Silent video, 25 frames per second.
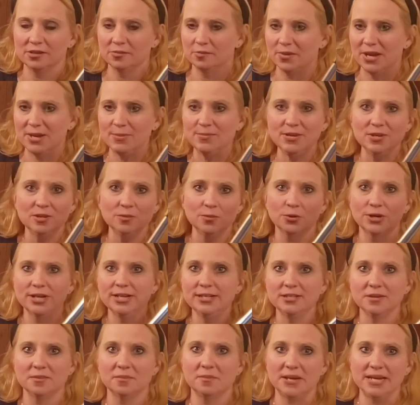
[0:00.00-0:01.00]
Maybe it'll bring
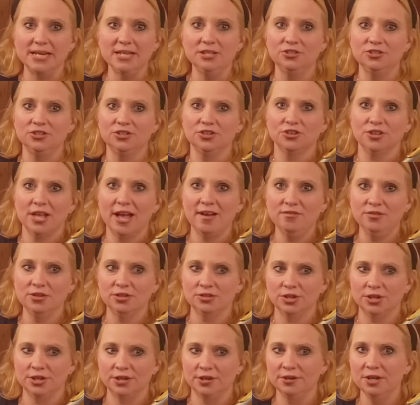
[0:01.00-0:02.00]
some peace to your life just
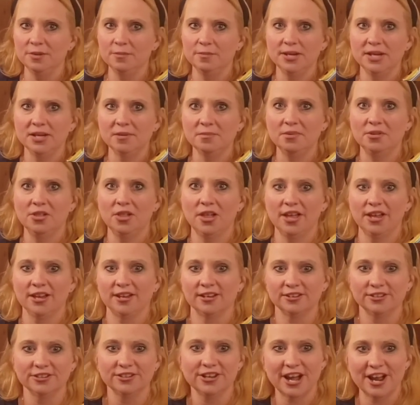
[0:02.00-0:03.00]
hearing it being played.
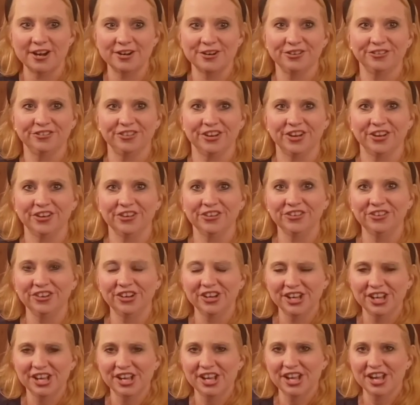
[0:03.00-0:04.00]
I don't know.
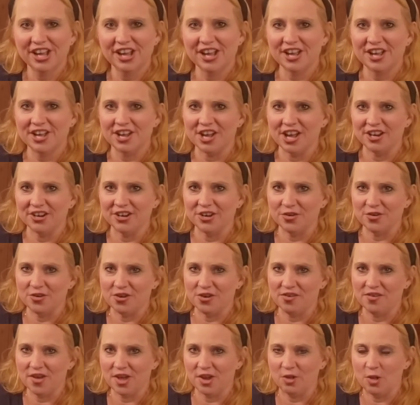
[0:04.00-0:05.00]
I know
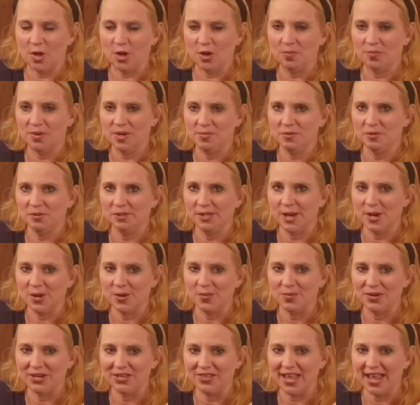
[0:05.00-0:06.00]
I've had a lot of people tell
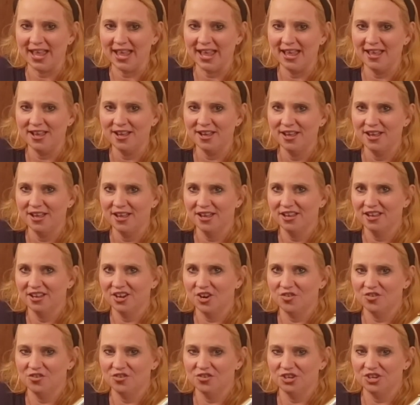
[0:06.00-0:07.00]
me that
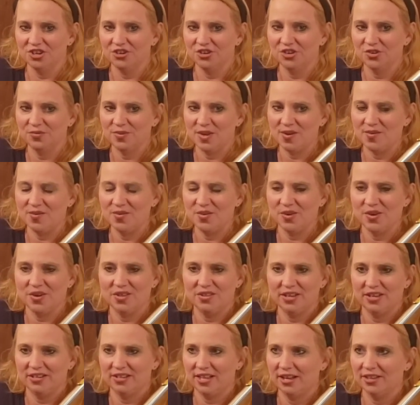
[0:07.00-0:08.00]
over the years. Maybe
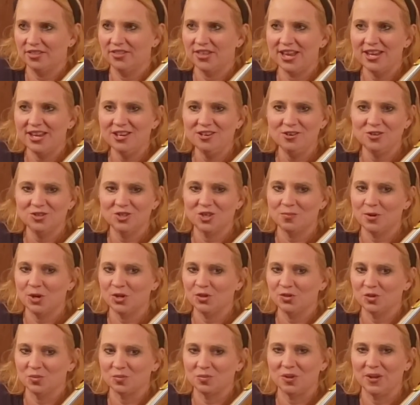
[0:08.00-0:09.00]
they like, thank you so much
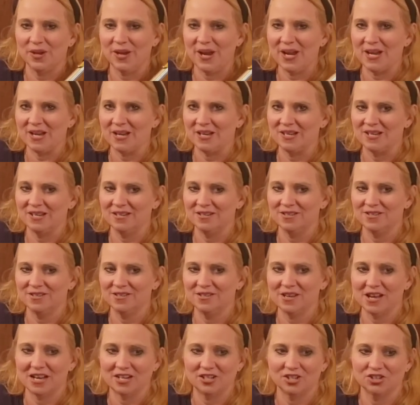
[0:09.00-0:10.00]
for playing it.
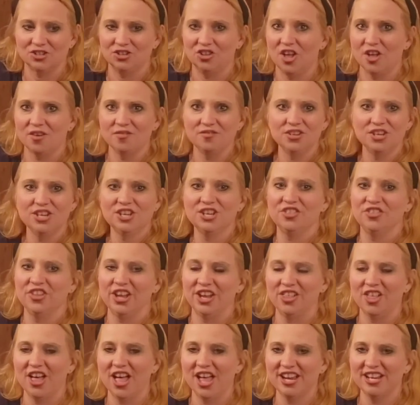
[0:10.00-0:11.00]
I just loved it, and they
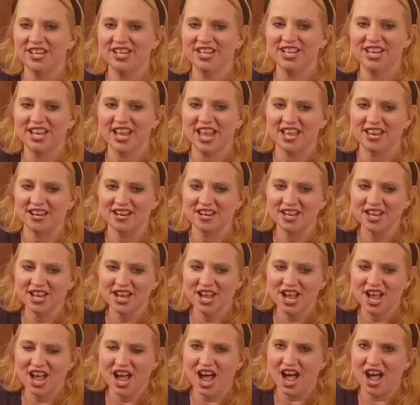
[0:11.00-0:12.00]
like it. And
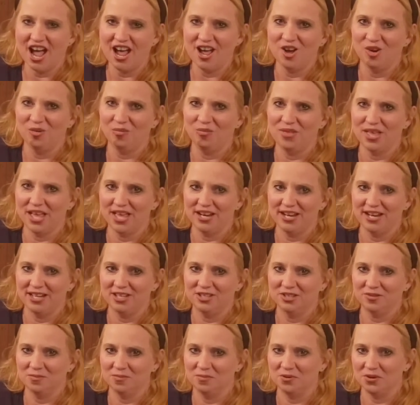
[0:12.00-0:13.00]
I hope that it
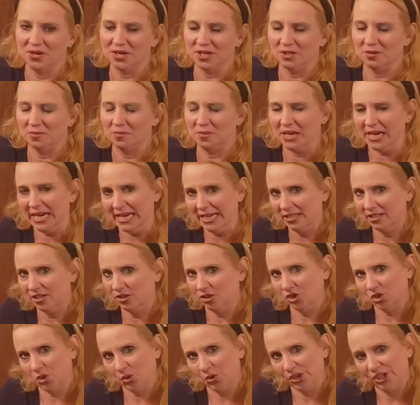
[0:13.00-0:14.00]
brings peace and
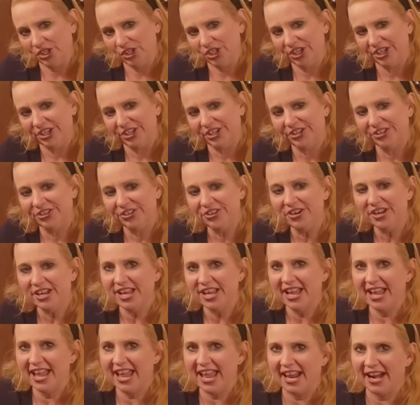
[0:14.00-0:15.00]
joy to you.
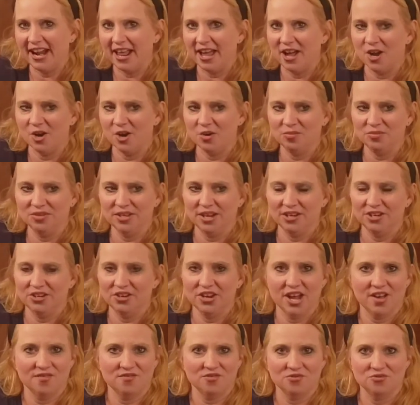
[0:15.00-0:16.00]
And I hope that you
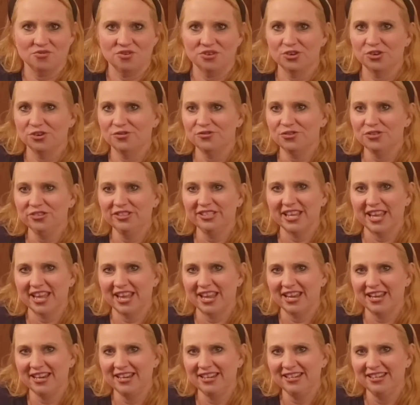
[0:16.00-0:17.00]
have a wonderful
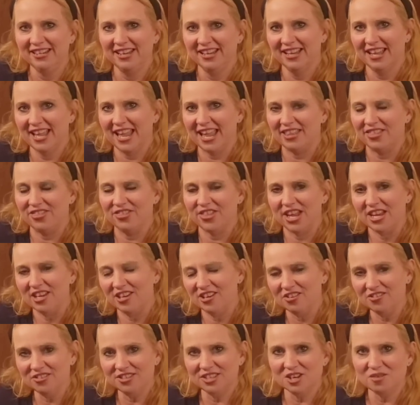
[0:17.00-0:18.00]
day. And thank
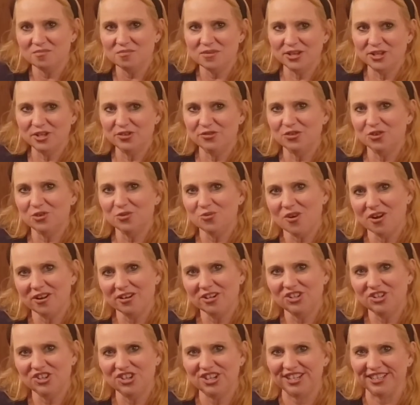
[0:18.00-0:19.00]
you so much for
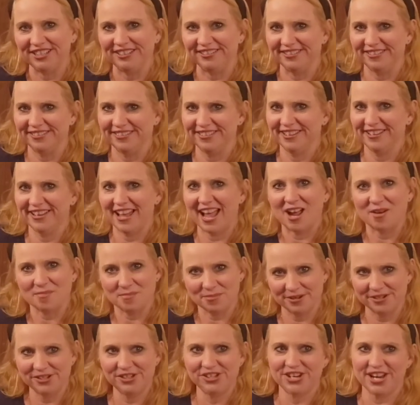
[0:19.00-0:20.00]
watching. I
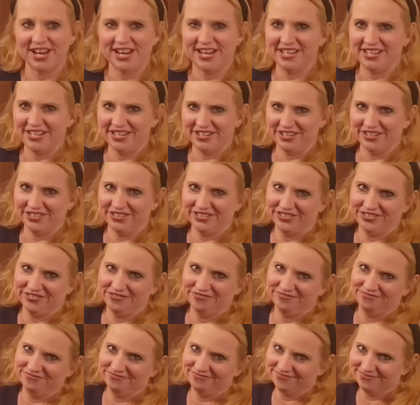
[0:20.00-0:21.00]
appreciate you.
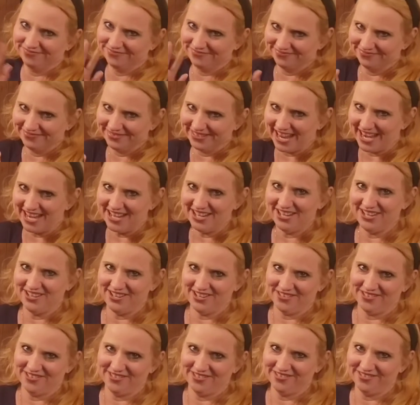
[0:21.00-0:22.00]
Thank you.